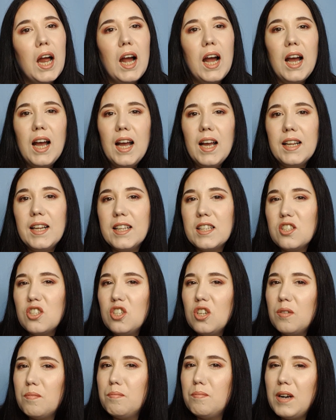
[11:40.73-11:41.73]
And it's
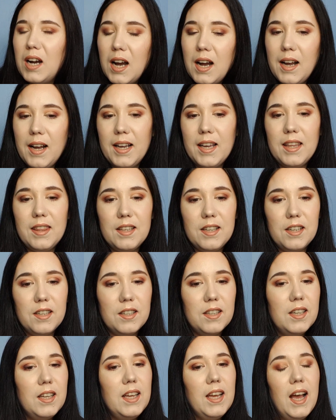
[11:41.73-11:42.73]
not matte
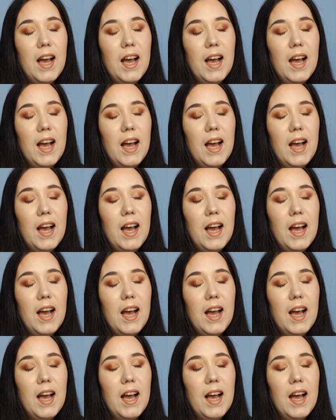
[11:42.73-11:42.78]
either.